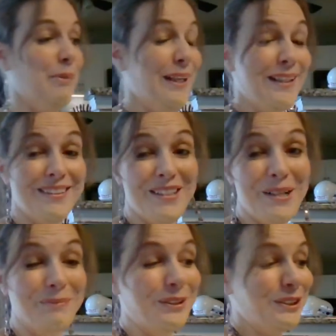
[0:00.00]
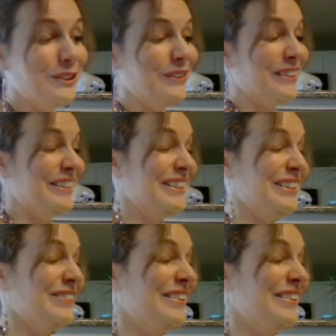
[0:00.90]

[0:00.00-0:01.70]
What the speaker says: big numbers you are dealing